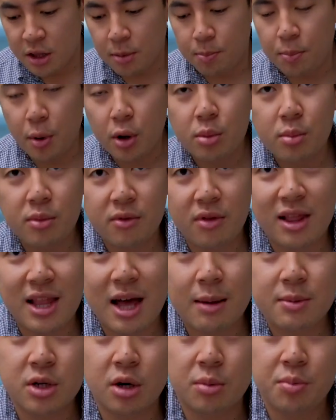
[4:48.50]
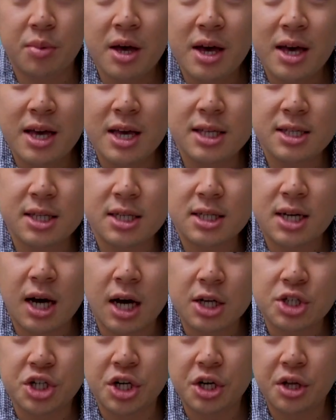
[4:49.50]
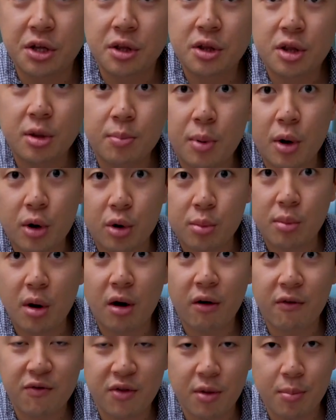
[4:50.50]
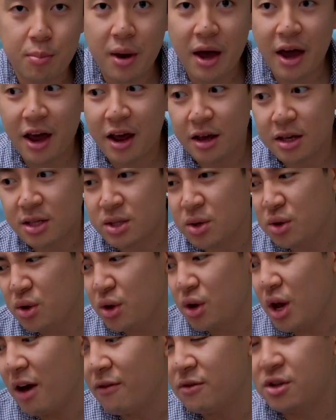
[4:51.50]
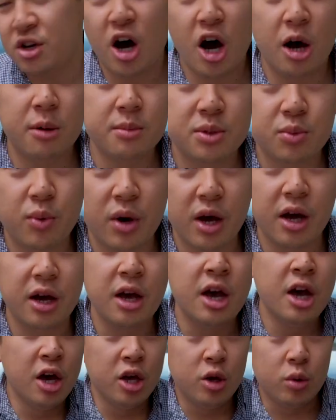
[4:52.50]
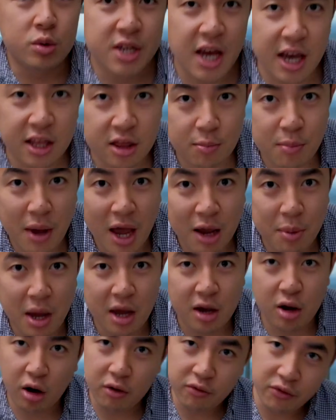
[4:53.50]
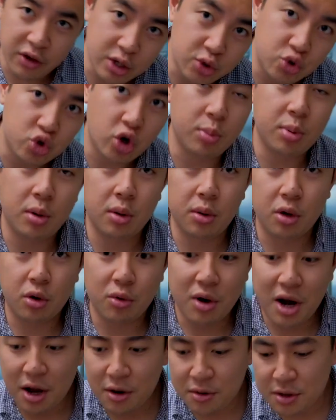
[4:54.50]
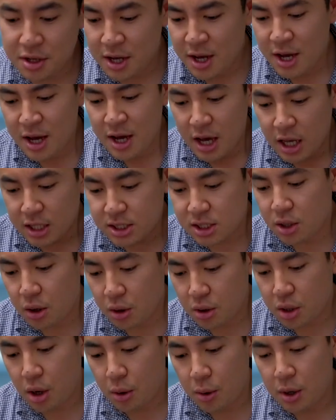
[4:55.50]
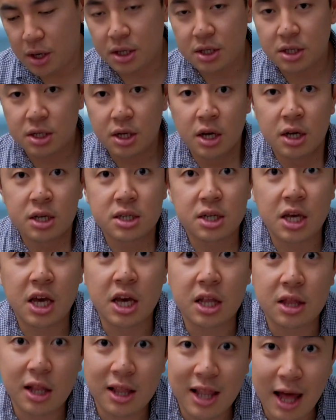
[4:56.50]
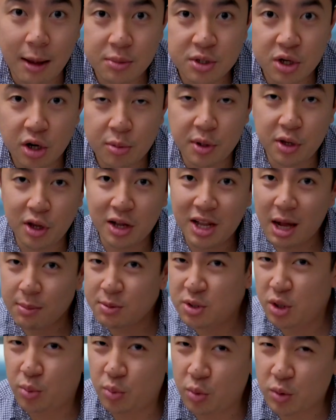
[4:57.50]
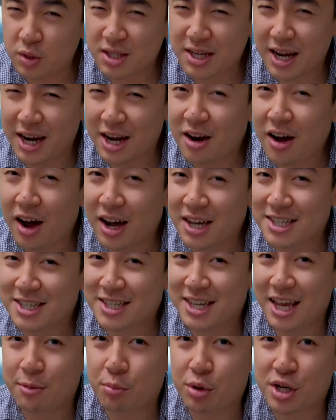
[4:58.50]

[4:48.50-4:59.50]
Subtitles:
the bottom of the laptop isn't touching the bottom of the bag. So you have times where you'll take the backpack off and drop it on the ground. It's not going to hit the laptop and your laptop will stay nice and